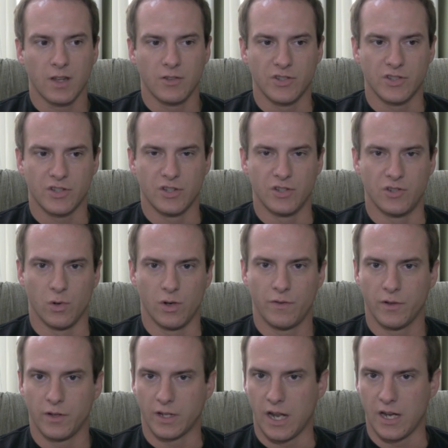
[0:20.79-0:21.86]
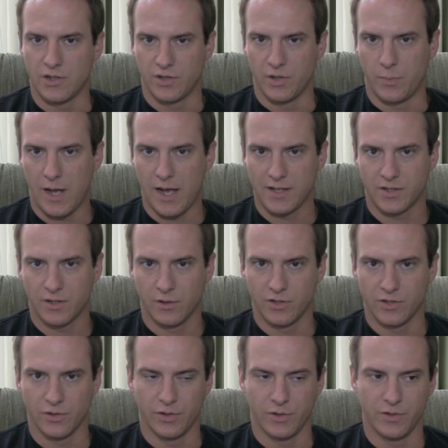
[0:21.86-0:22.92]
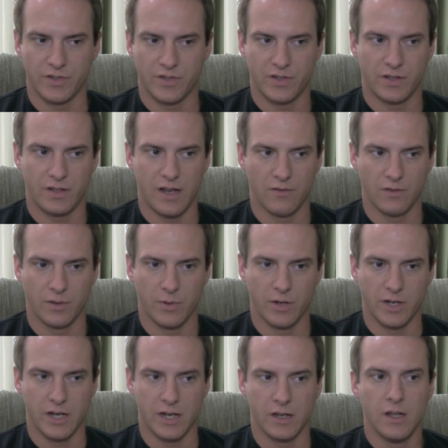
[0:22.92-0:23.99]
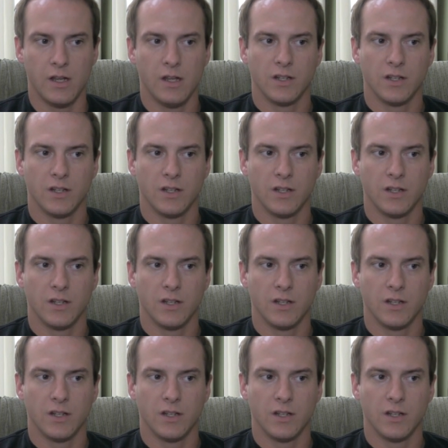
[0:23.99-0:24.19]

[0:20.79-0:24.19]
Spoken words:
just a joyful occasion. The pastor introduced everybody